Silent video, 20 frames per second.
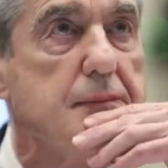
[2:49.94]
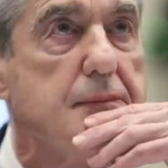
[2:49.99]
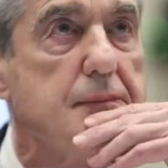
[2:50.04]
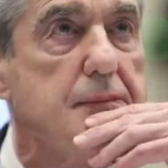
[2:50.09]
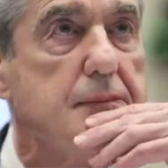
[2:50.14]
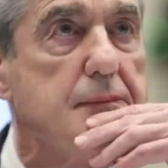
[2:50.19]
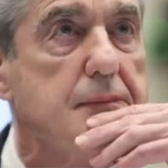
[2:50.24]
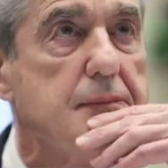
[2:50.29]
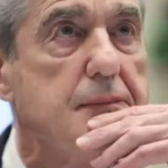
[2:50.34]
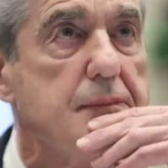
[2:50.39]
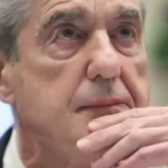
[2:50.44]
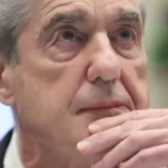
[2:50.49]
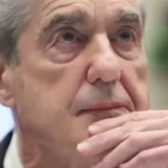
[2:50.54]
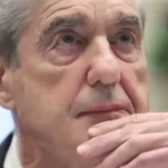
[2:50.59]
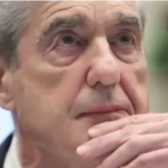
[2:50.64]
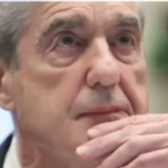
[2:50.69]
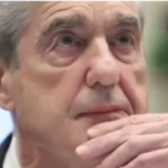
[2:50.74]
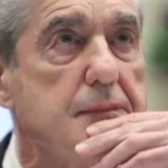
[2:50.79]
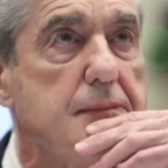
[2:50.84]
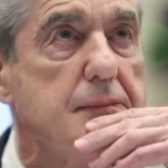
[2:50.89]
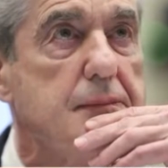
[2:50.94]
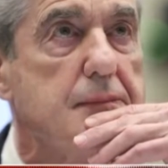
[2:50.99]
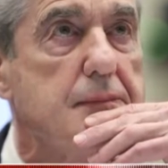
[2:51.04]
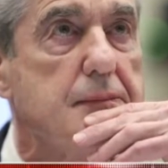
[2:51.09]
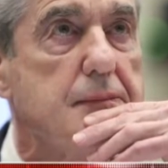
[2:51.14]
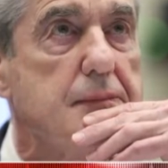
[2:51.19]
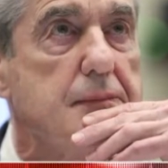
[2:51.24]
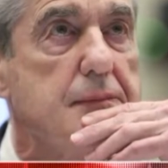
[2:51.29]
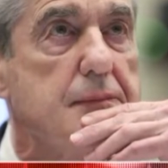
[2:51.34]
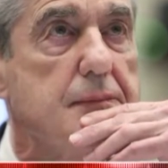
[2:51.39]

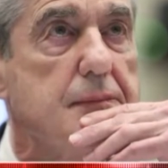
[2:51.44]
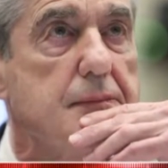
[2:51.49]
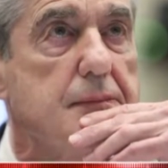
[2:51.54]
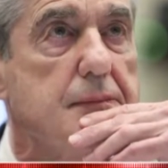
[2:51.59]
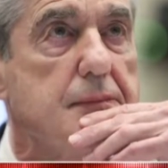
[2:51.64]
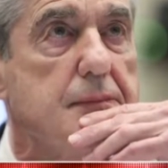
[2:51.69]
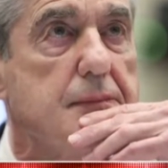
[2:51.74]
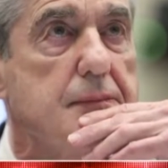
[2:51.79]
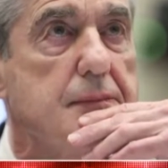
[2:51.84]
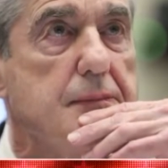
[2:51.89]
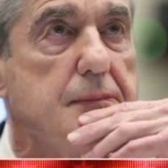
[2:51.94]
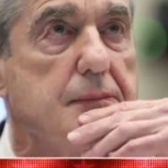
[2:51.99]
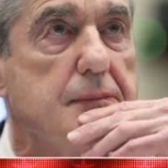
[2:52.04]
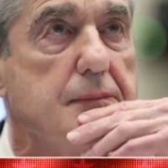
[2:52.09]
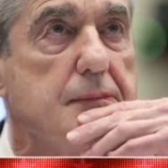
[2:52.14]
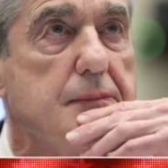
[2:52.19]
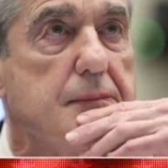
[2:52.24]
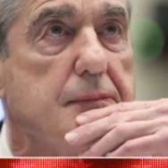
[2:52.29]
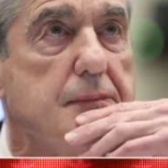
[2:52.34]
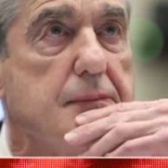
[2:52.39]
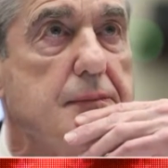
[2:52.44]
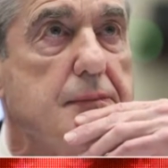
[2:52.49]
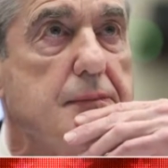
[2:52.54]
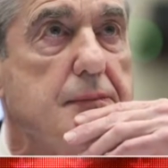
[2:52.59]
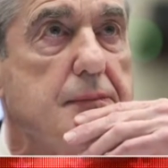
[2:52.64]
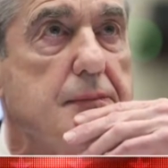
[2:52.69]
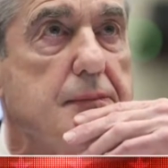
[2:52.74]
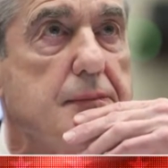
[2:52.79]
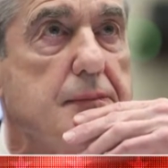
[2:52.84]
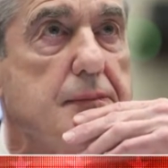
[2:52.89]

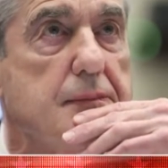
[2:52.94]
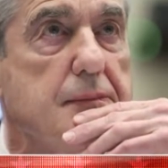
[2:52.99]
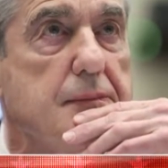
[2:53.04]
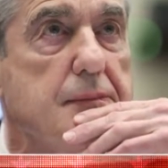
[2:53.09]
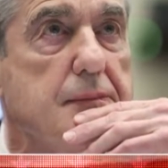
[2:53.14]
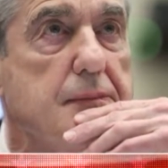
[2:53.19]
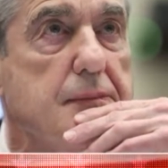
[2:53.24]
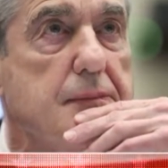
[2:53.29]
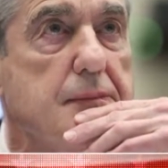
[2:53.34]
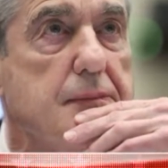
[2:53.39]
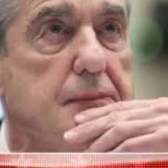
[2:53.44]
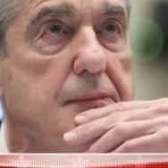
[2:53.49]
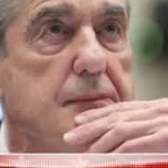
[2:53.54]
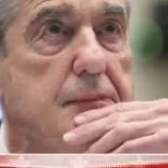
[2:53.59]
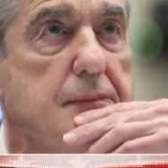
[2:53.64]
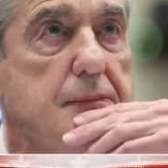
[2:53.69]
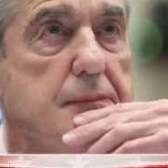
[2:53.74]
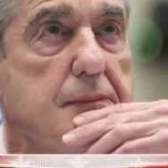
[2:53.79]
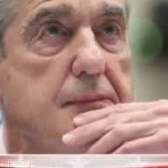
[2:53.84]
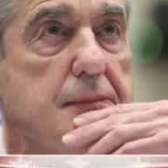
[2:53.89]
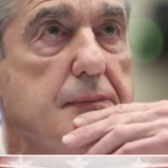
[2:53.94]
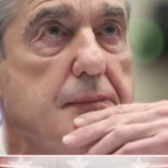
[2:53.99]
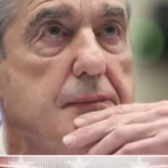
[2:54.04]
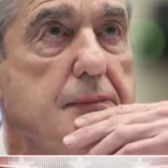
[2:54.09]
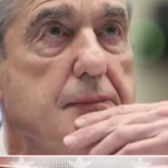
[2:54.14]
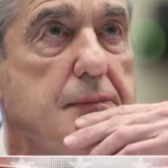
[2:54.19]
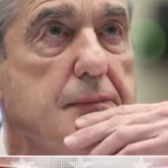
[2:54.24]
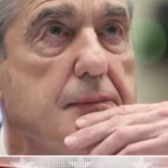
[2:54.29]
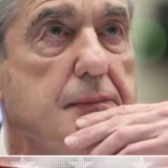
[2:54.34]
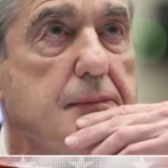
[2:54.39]

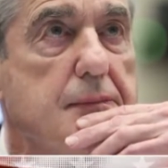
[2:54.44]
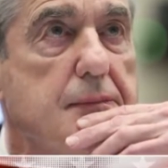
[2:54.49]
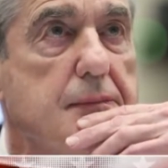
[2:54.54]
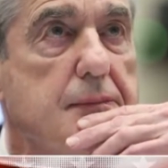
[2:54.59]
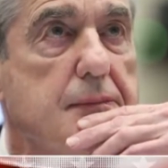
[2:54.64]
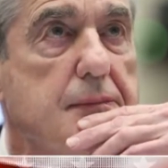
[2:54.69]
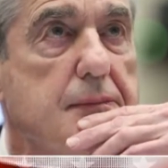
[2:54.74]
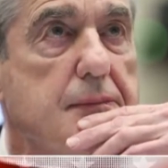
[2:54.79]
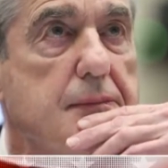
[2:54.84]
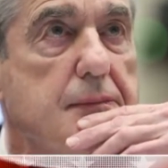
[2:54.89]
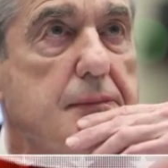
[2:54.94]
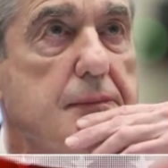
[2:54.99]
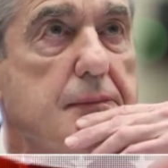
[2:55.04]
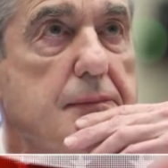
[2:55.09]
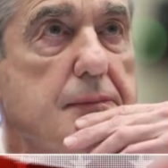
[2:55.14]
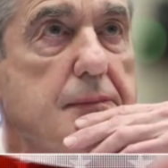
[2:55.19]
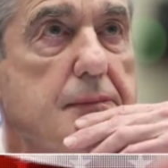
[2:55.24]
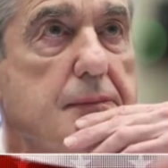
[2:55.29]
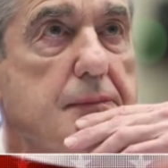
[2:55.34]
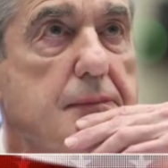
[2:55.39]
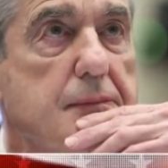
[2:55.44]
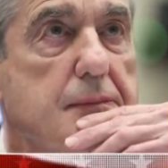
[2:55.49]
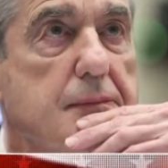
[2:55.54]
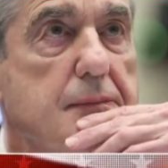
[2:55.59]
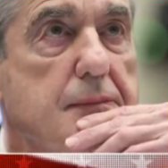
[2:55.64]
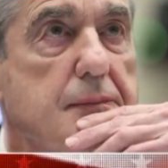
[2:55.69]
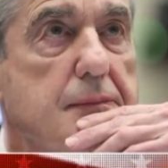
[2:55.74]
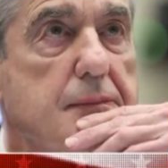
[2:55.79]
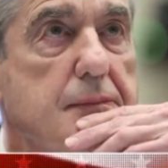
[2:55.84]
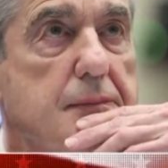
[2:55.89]

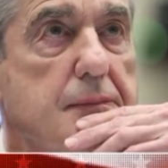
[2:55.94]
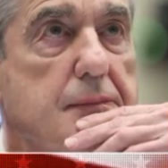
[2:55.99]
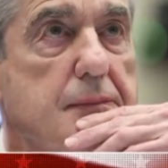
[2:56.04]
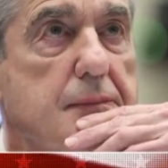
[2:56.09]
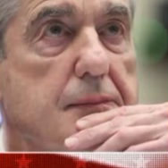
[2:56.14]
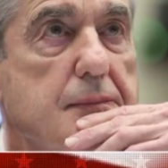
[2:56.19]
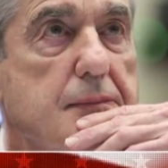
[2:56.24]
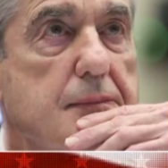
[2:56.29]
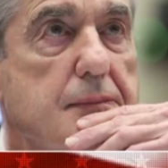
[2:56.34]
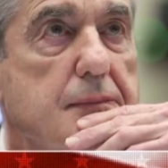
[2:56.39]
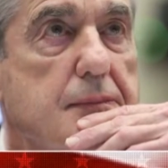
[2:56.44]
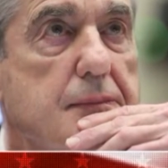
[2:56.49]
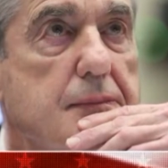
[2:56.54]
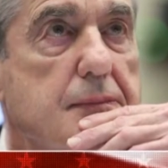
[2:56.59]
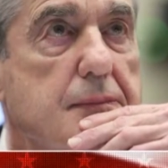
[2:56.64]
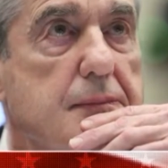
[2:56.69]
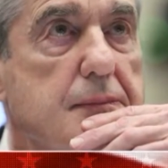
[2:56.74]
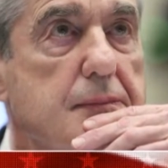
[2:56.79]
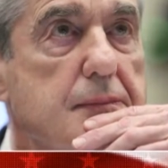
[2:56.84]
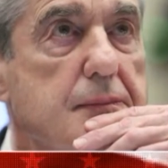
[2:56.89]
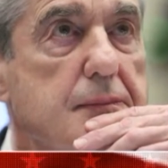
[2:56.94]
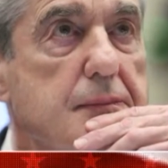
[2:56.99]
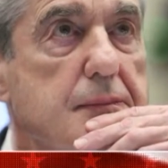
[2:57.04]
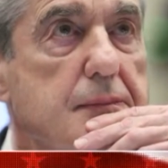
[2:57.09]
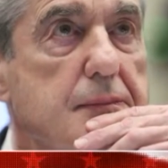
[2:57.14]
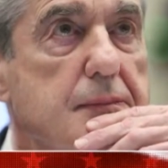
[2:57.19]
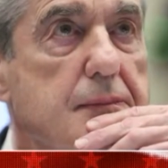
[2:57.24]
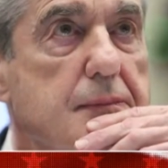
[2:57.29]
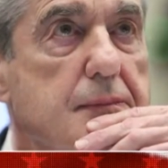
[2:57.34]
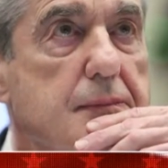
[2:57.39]

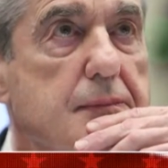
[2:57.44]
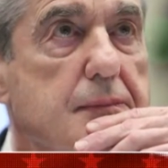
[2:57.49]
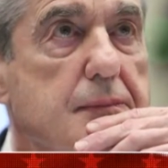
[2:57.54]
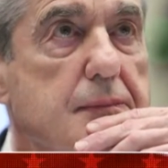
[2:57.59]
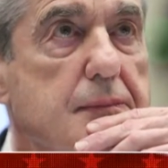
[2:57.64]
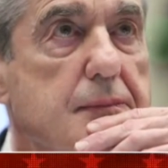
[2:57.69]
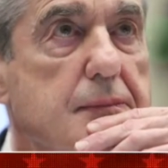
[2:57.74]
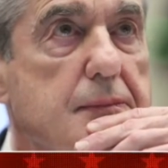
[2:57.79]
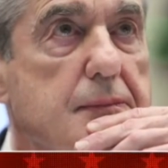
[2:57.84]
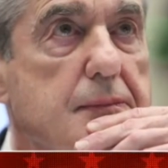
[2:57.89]
(silent)